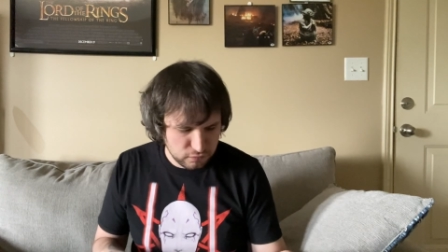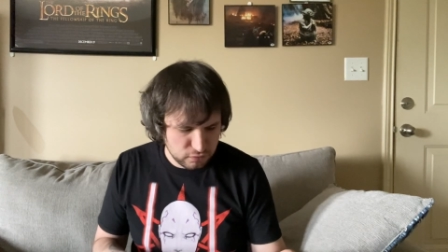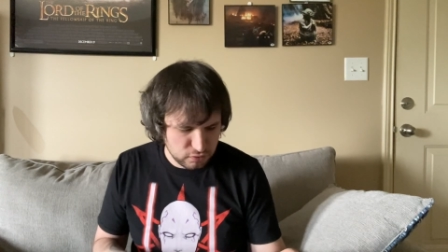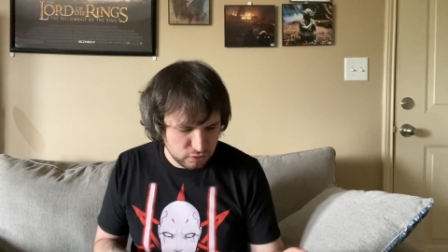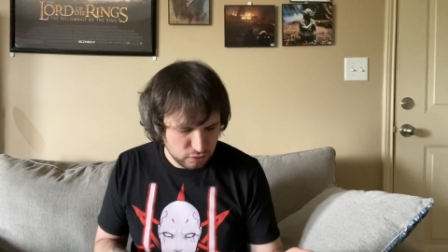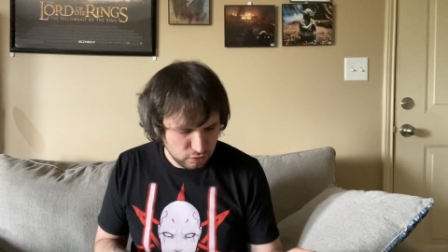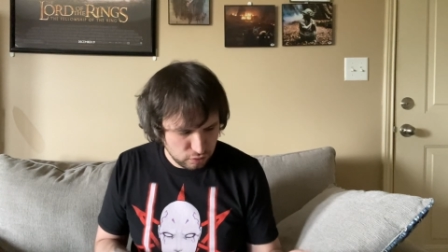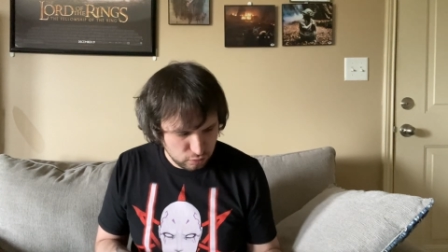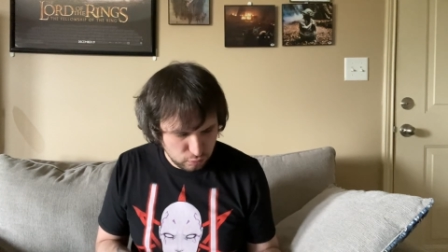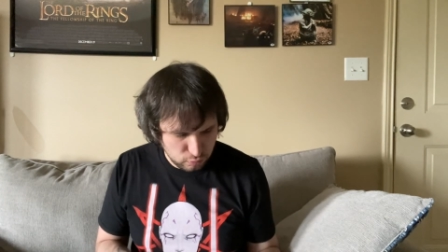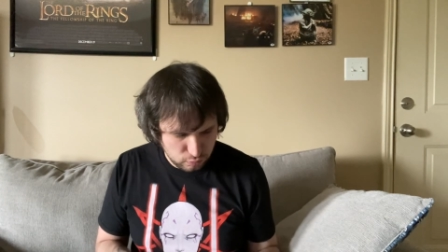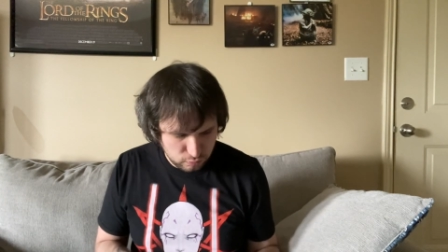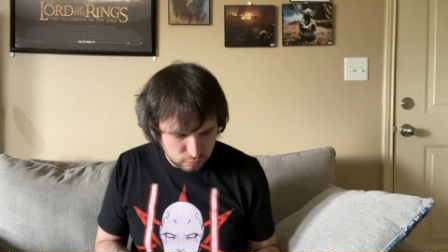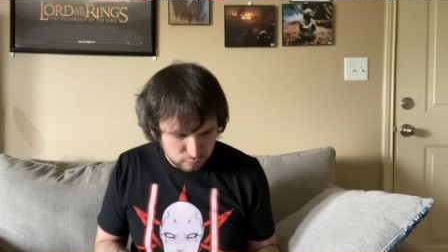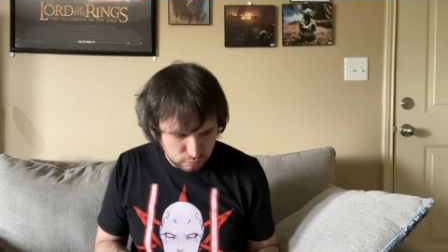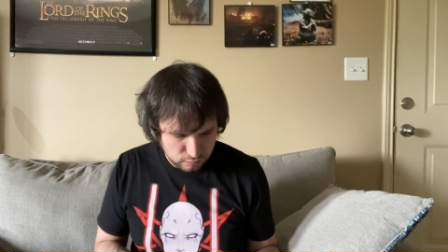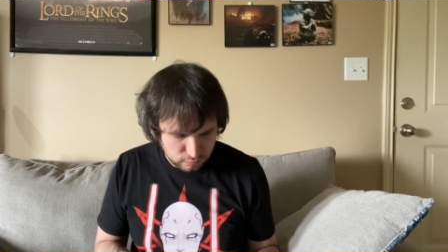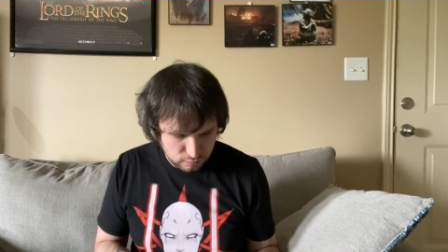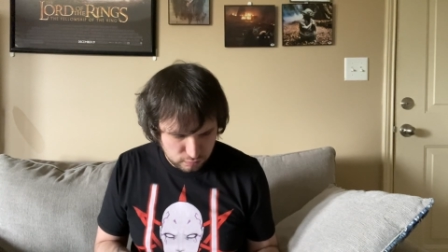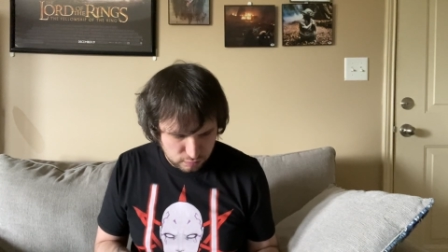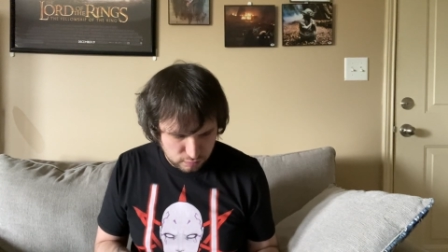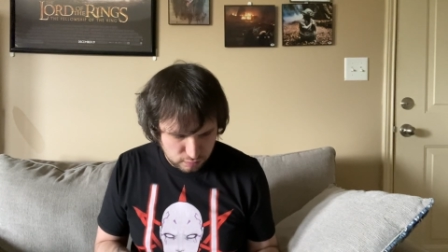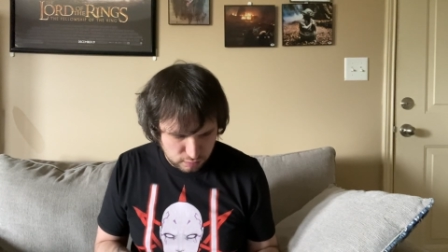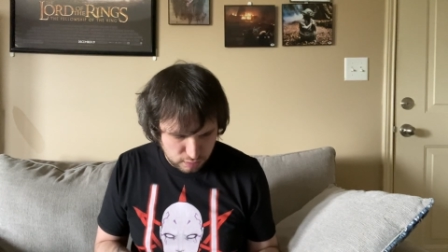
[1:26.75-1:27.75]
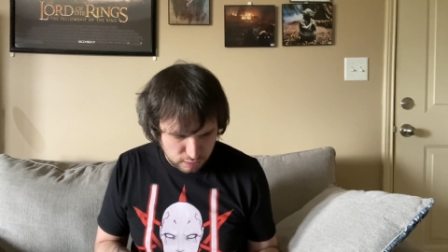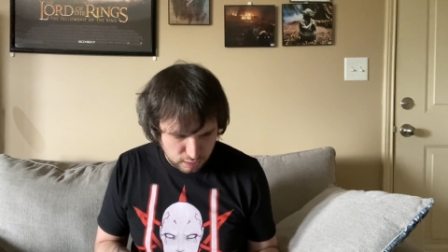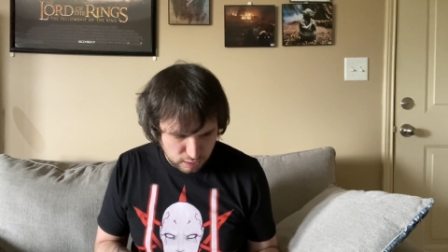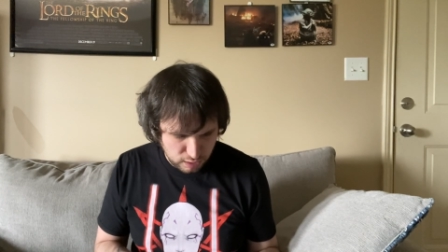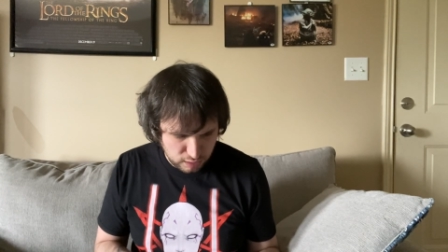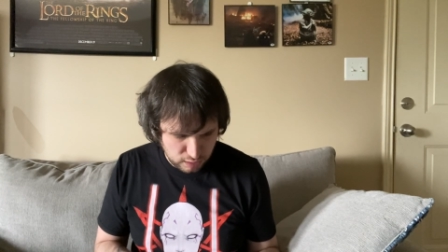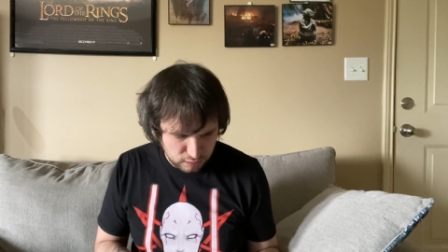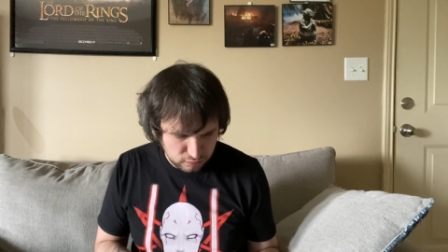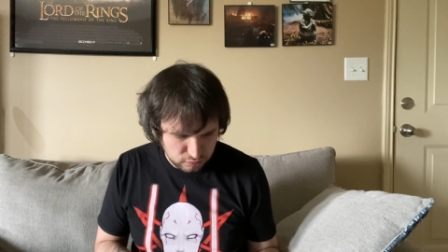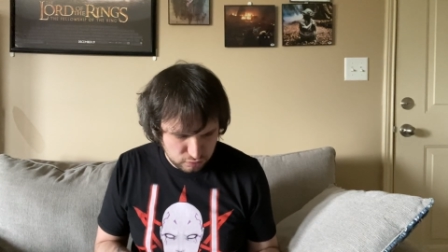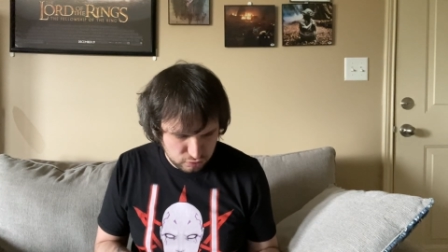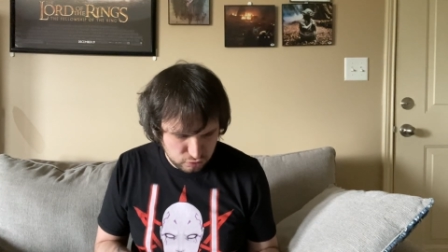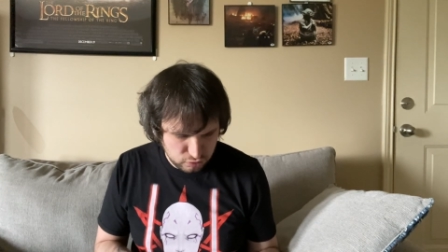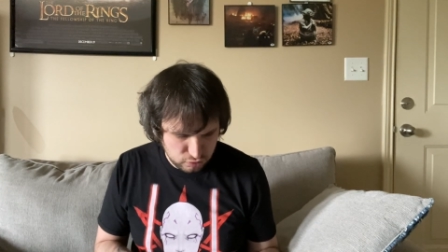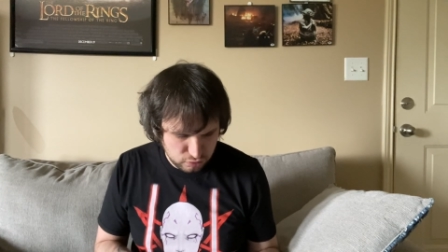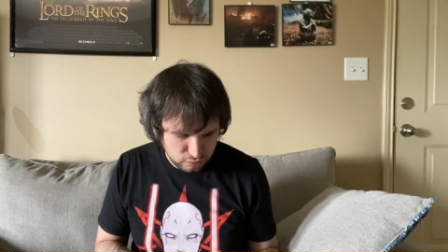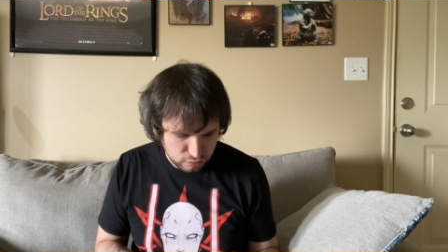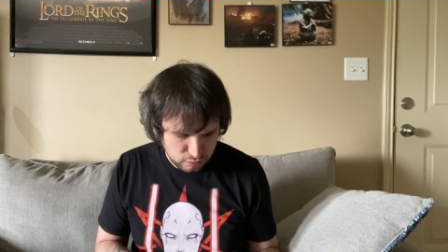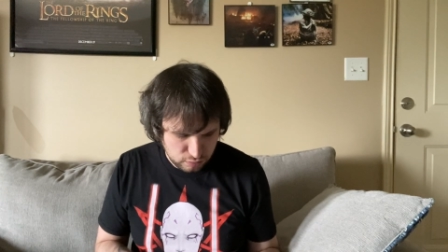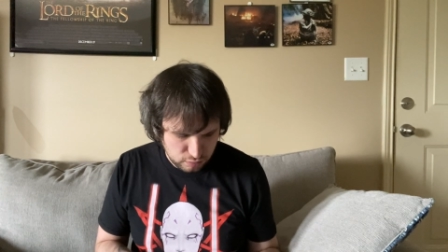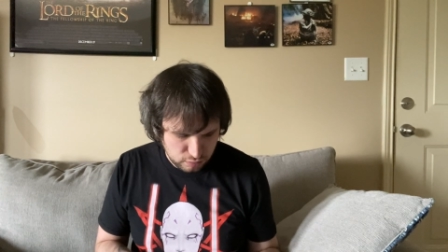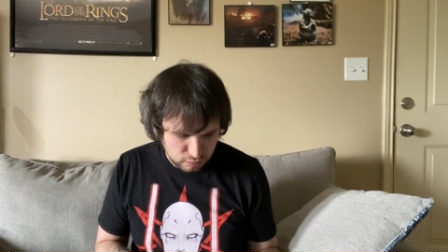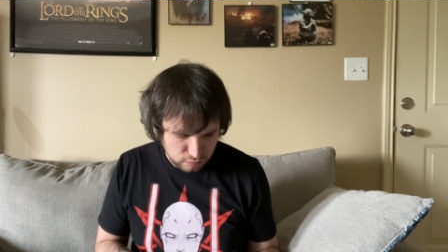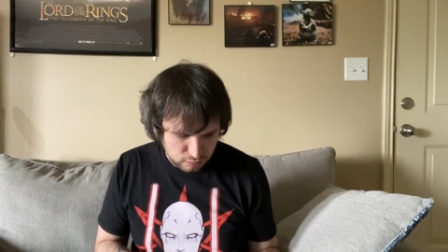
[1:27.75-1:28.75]
So yeah, this
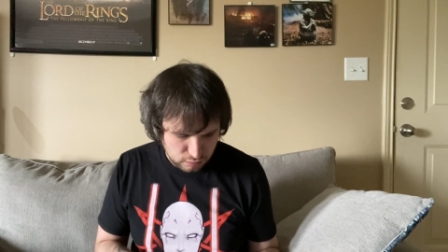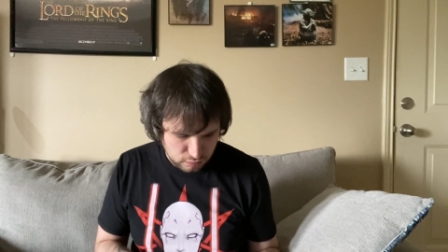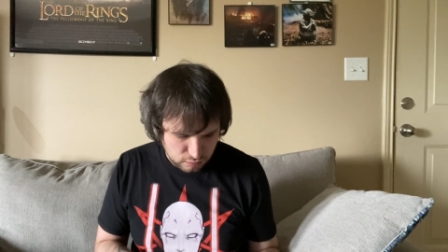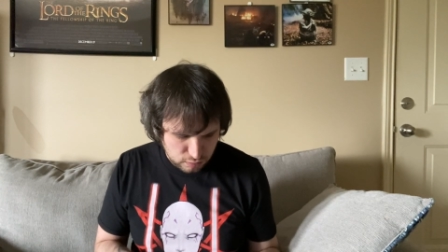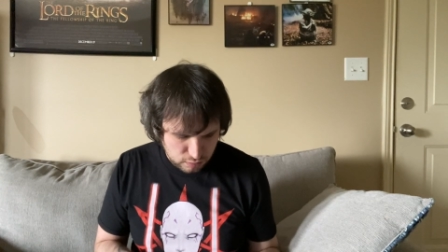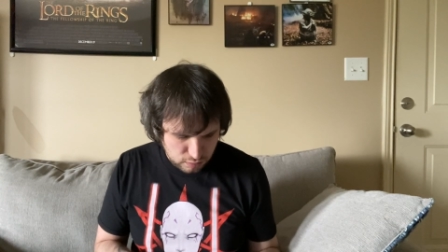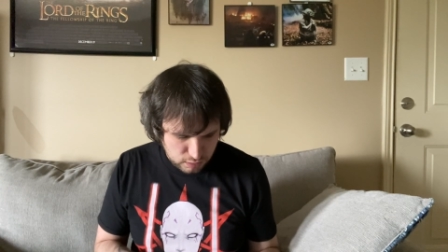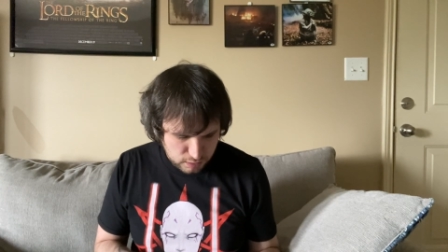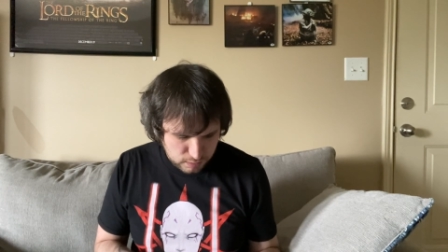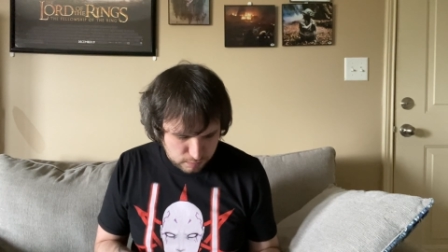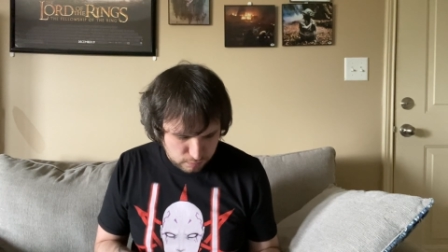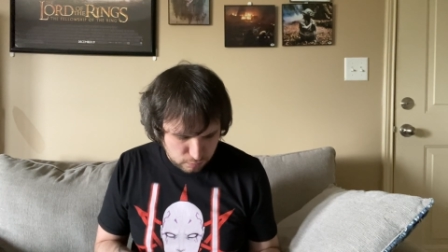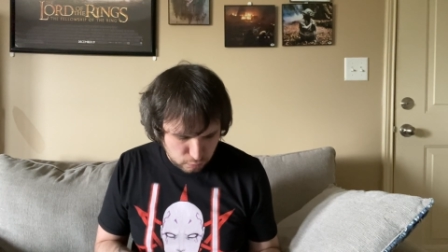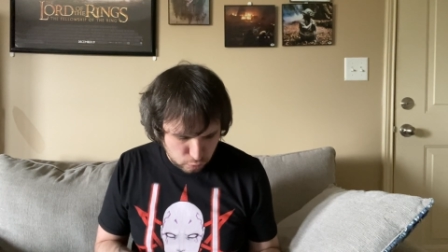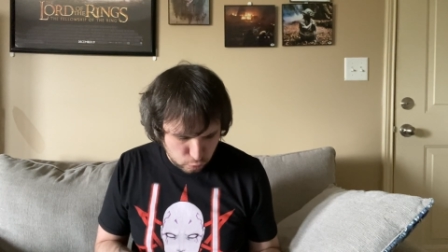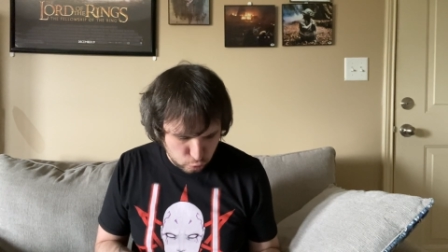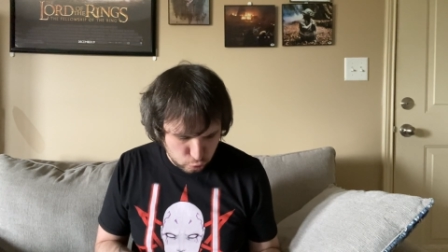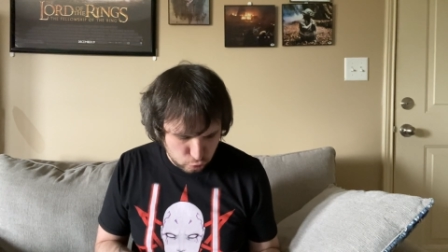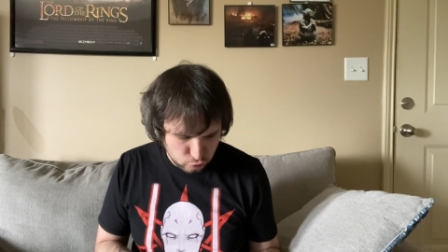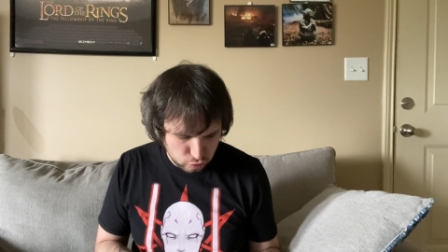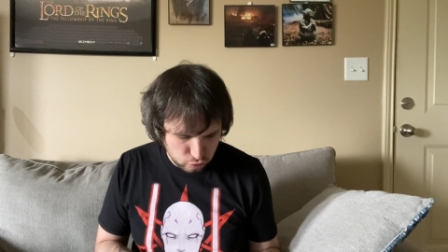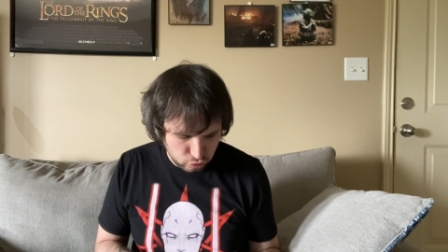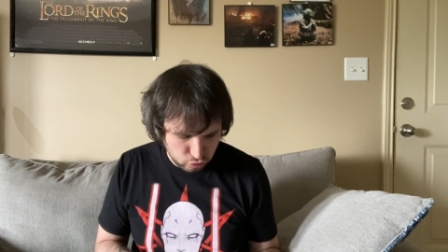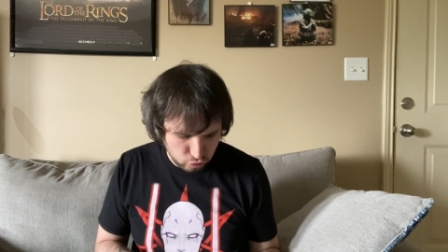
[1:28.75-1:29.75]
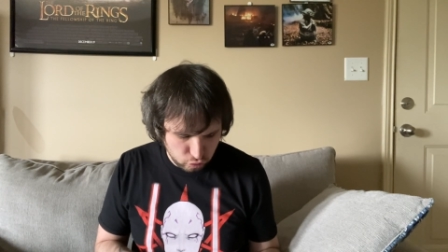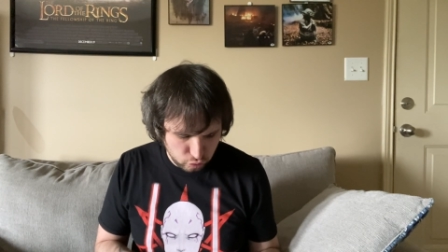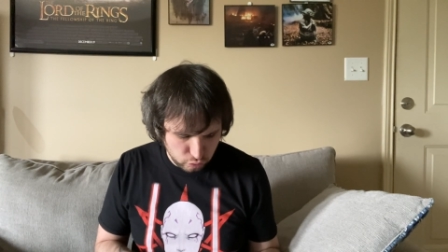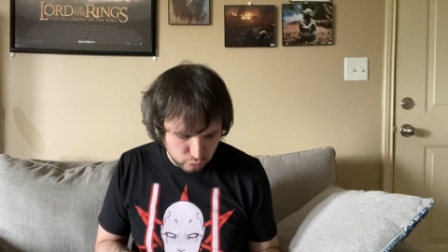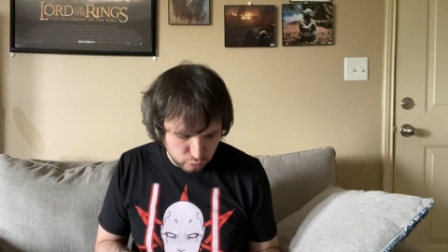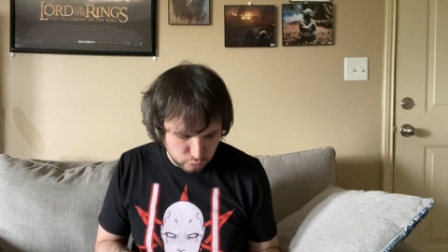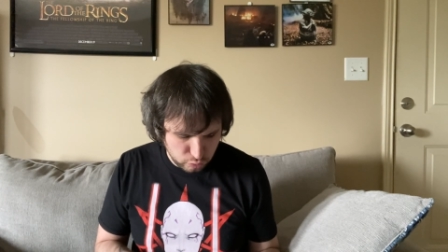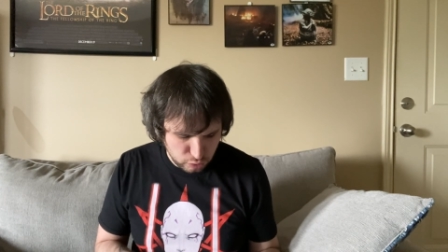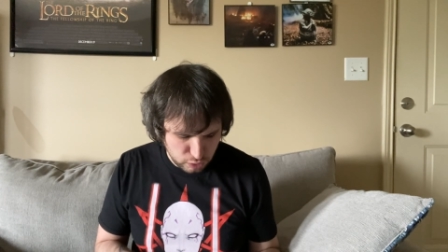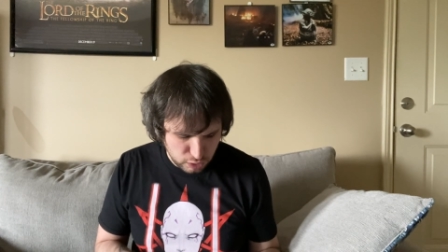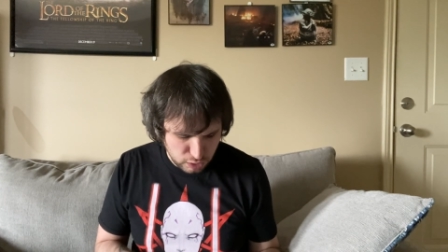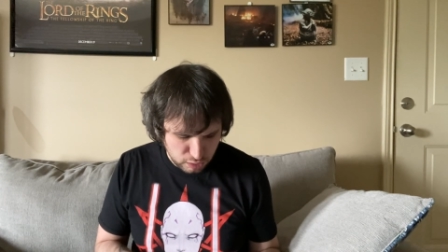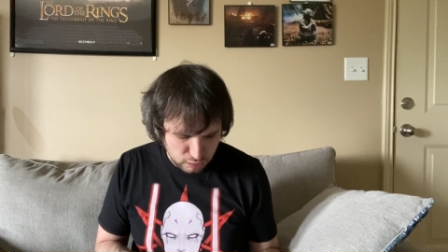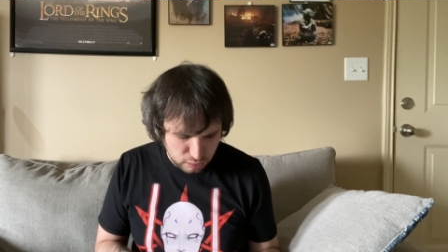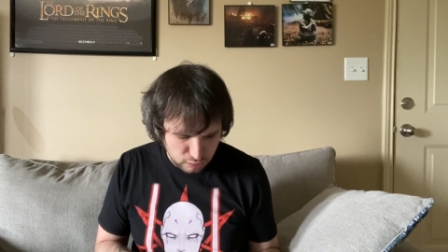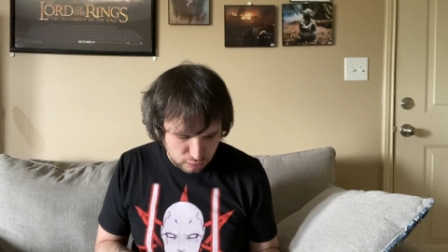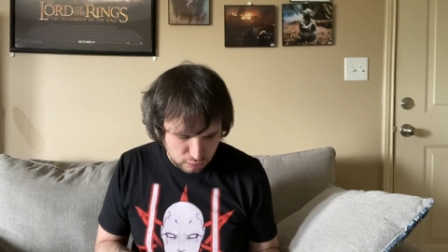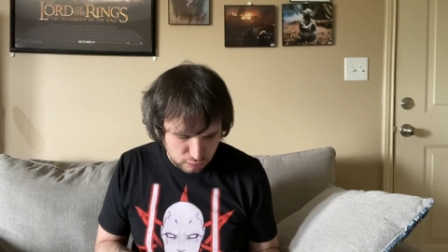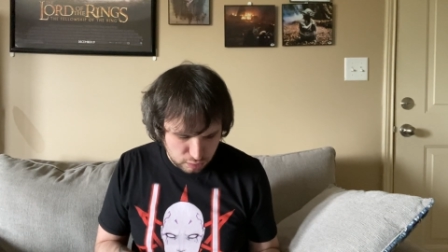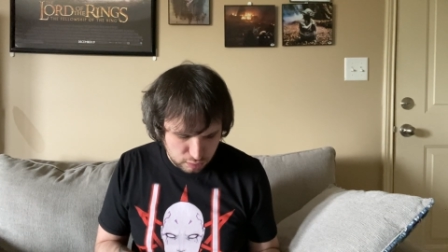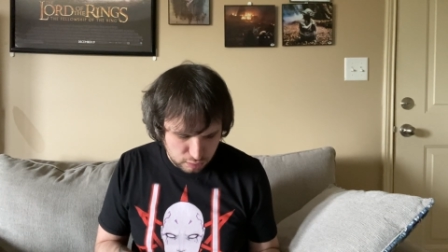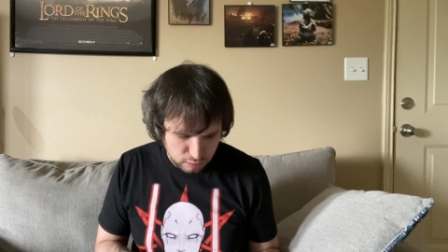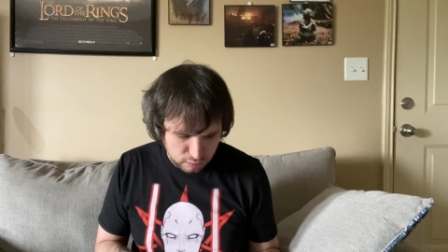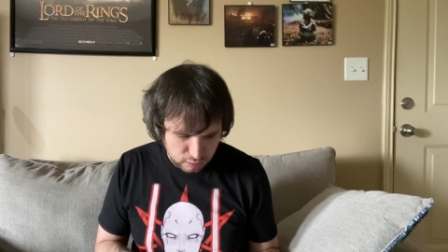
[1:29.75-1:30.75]
person throwing
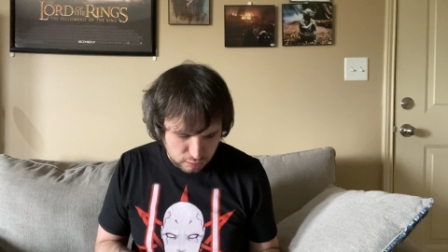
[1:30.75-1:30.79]
a uh,